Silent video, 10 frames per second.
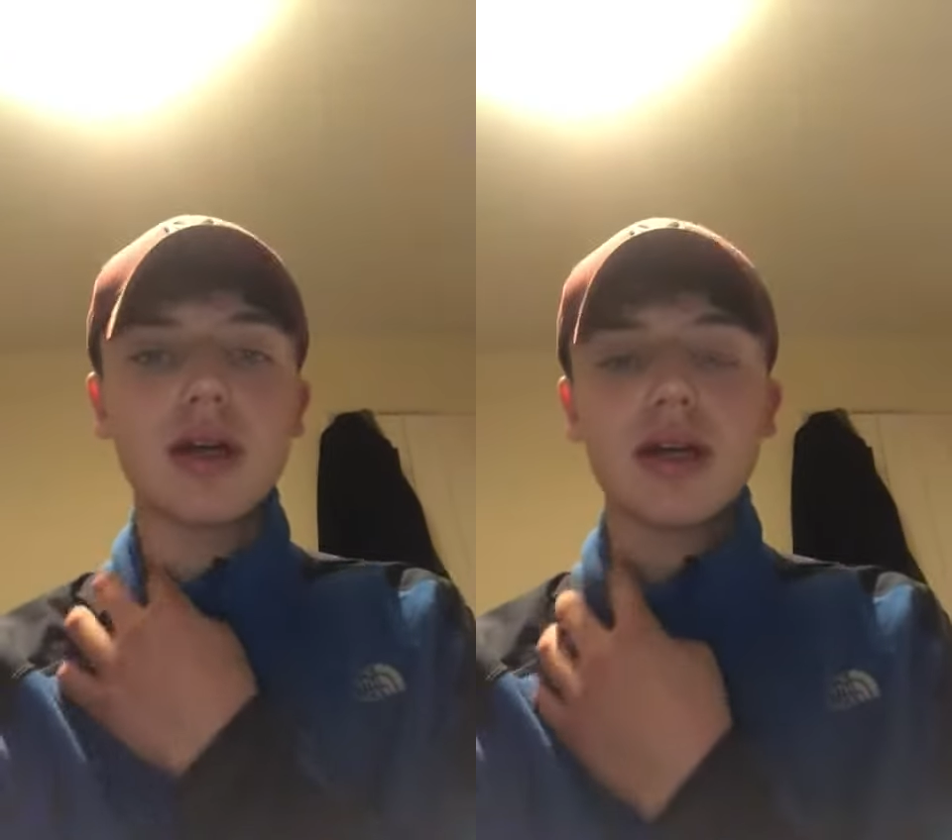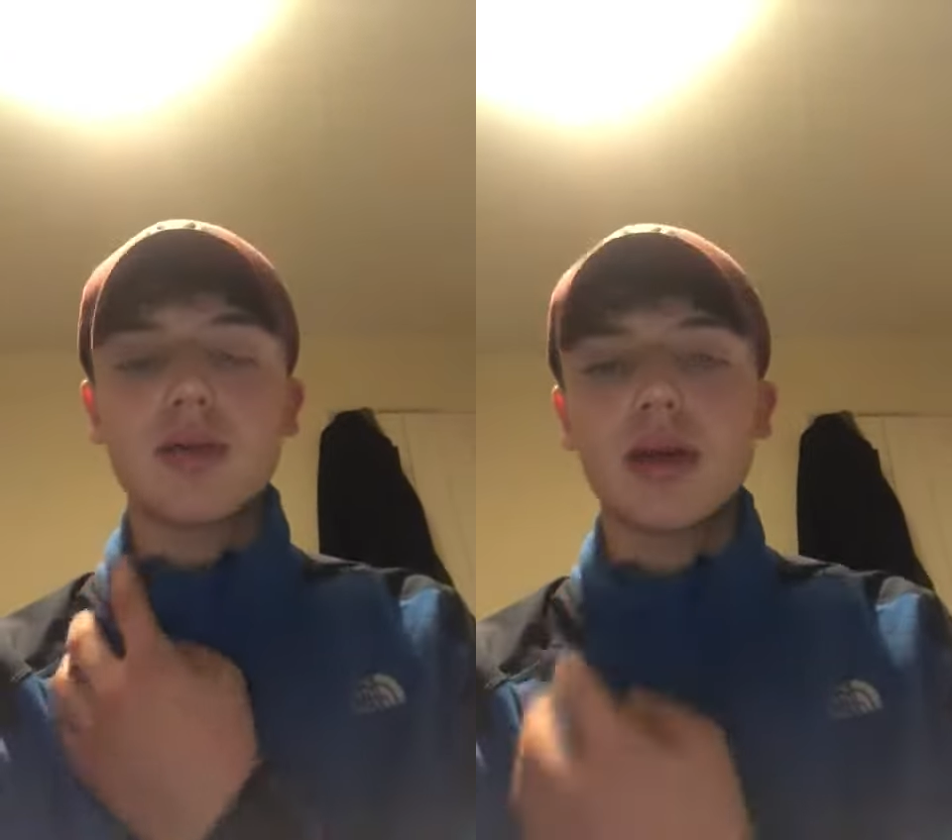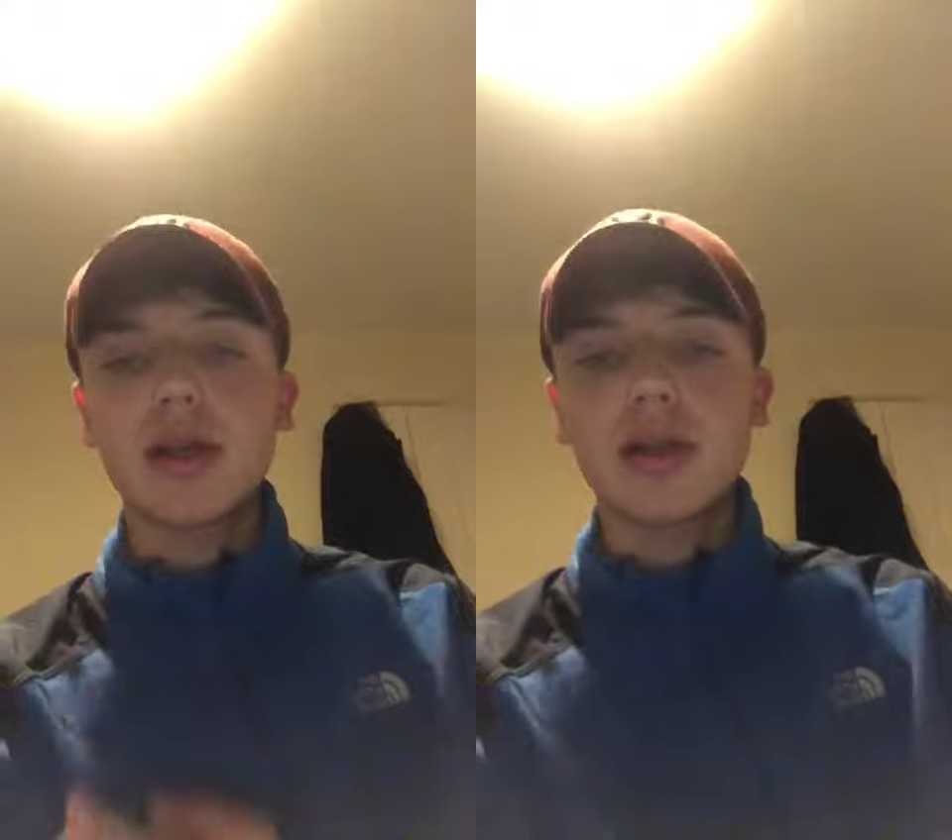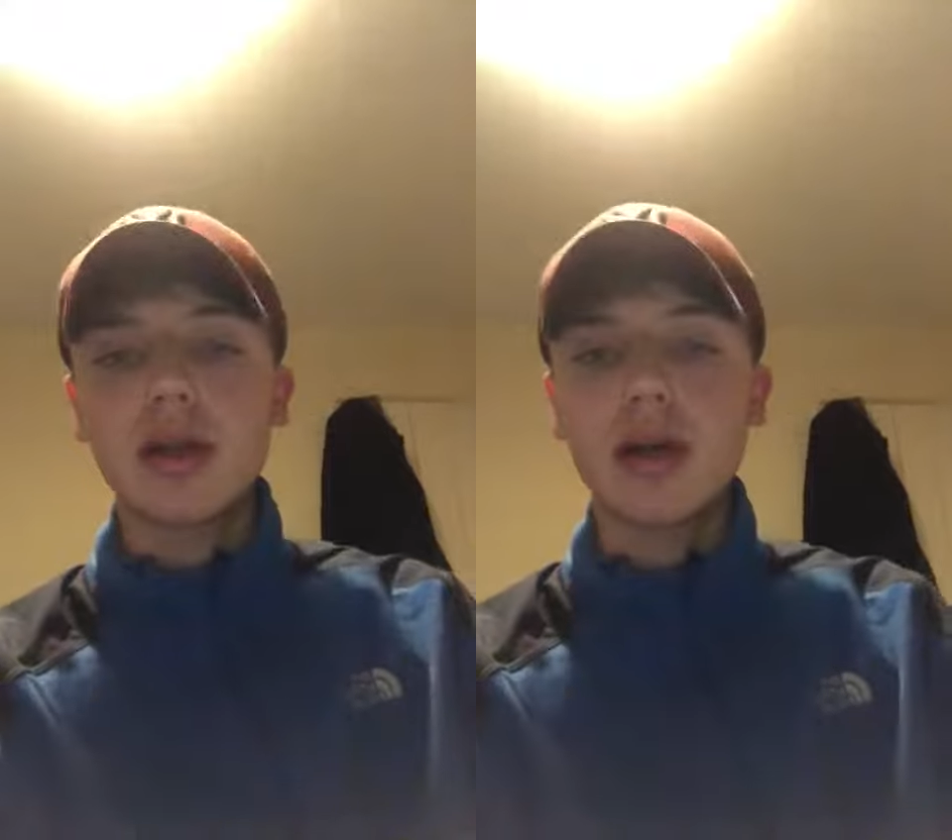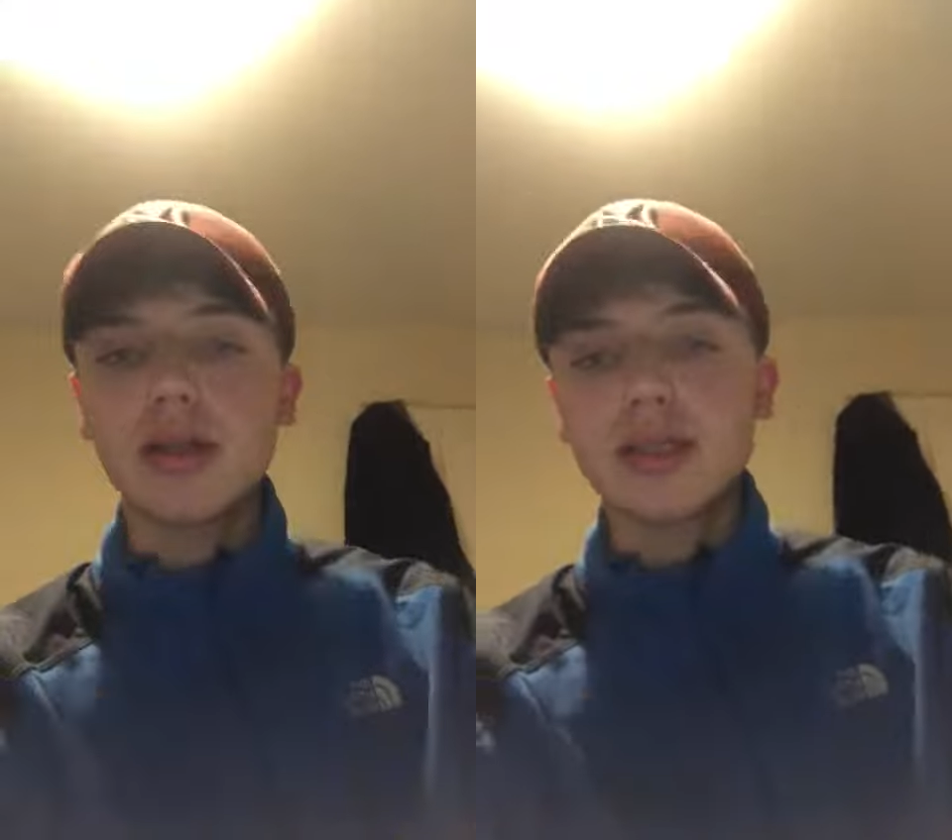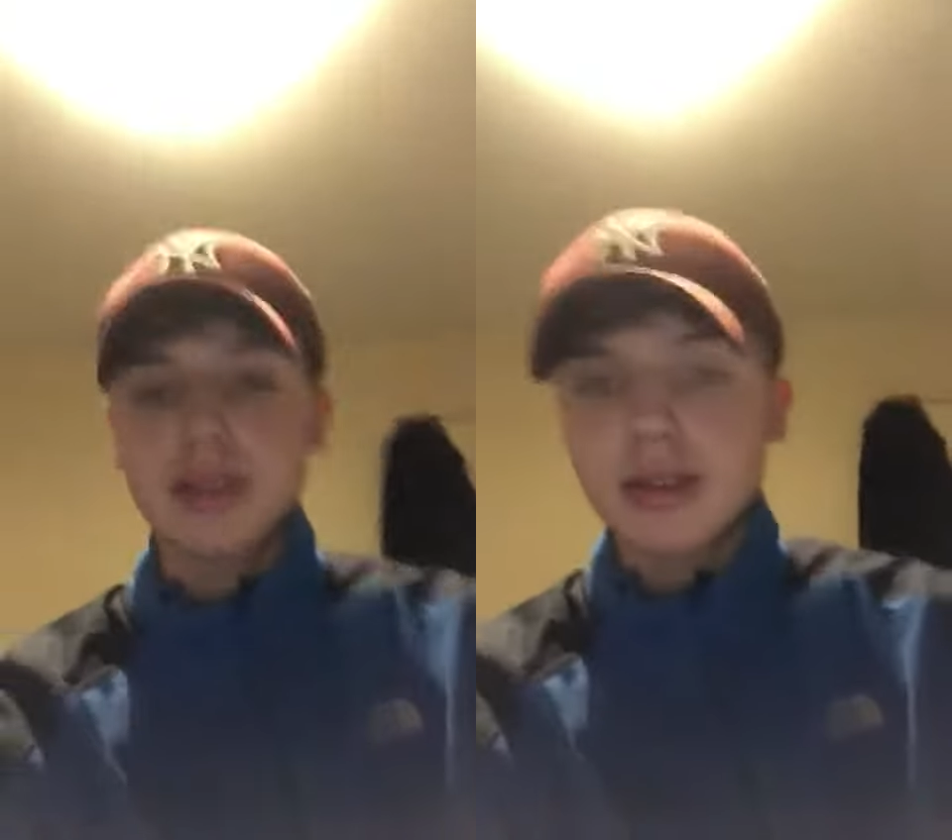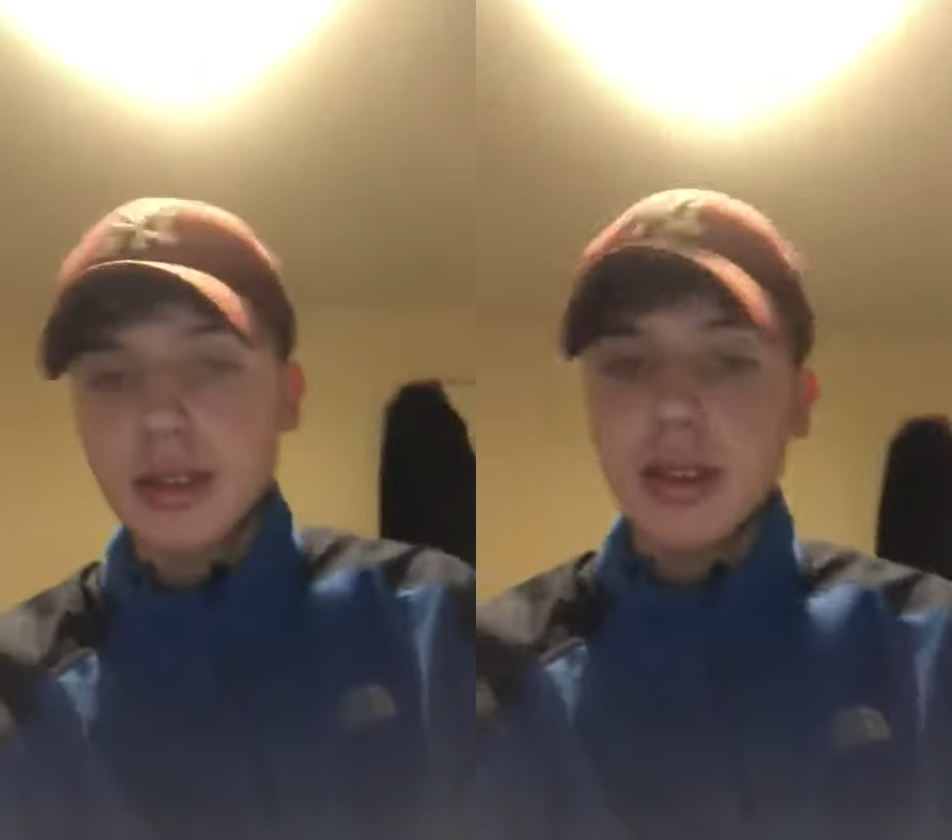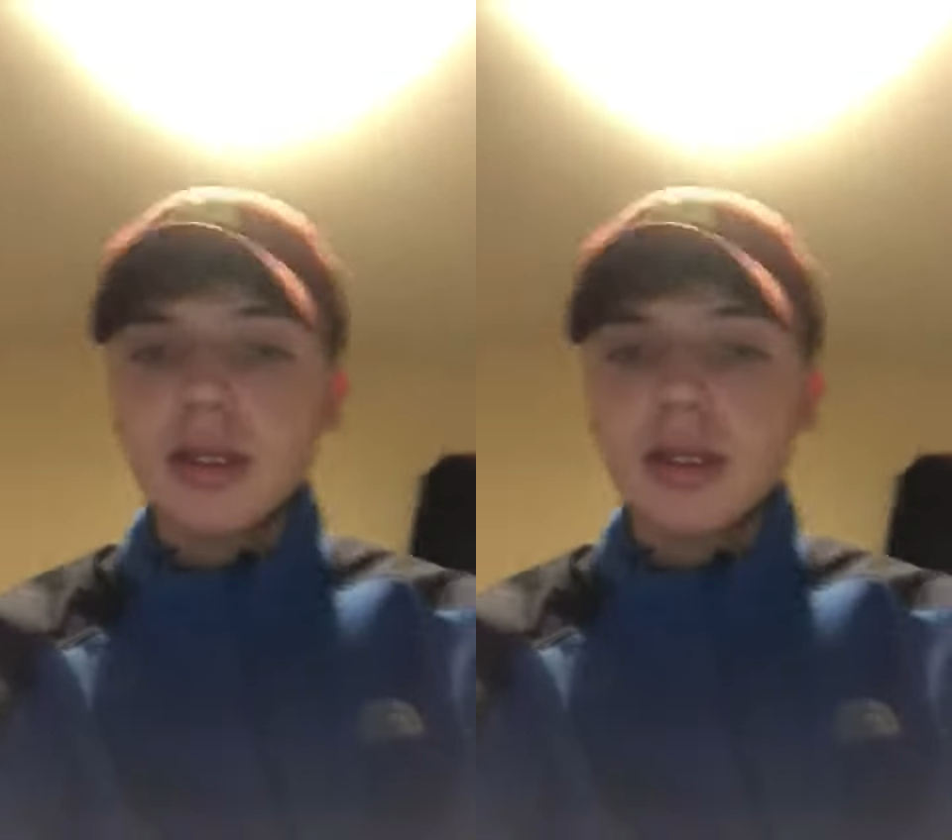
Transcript: I had one in the last.